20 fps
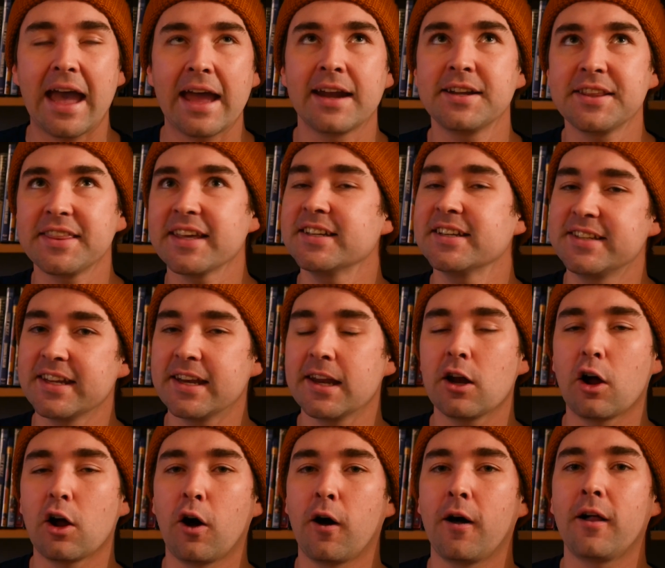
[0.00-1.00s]
And they did
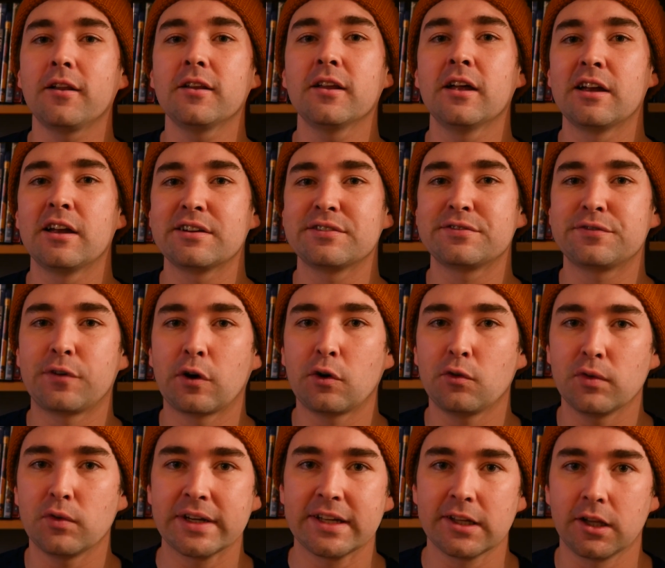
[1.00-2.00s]
it all for
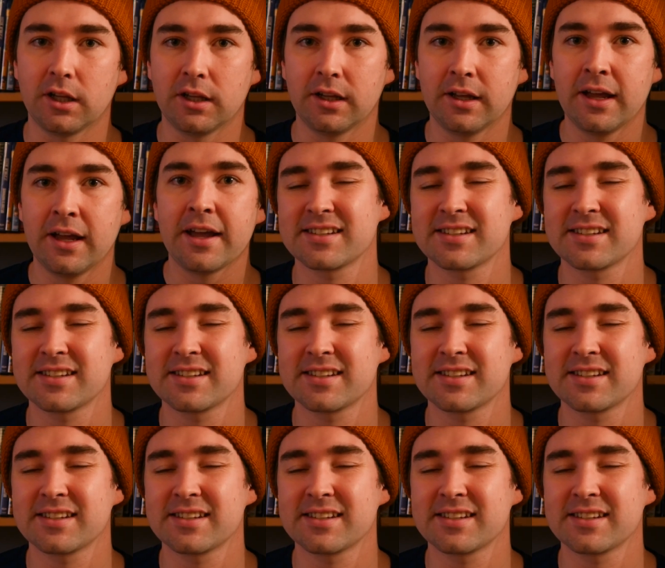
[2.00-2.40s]
real.